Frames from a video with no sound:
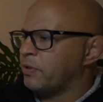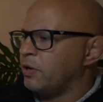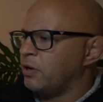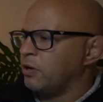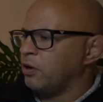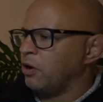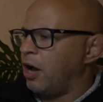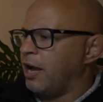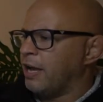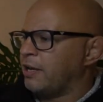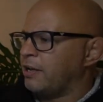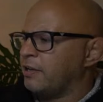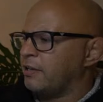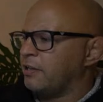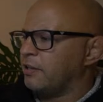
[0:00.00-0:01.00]
like
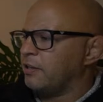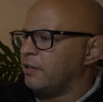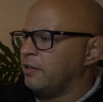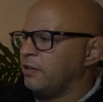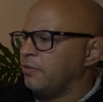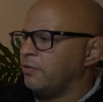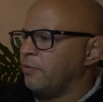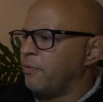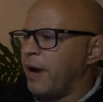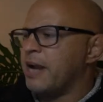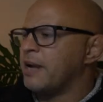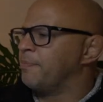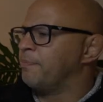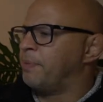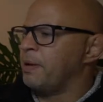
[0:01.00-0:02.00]

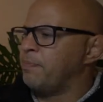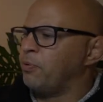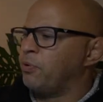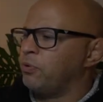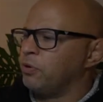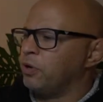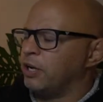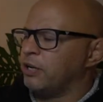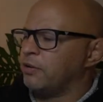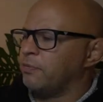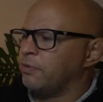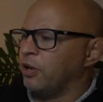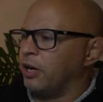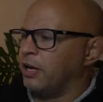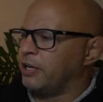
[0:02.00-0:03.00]
random people,
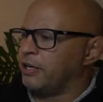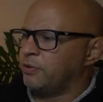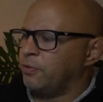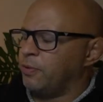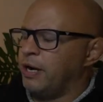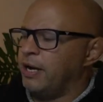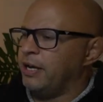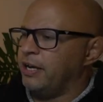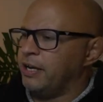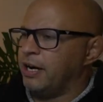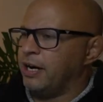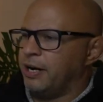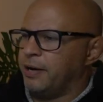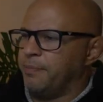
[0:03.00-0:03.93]
like the way uh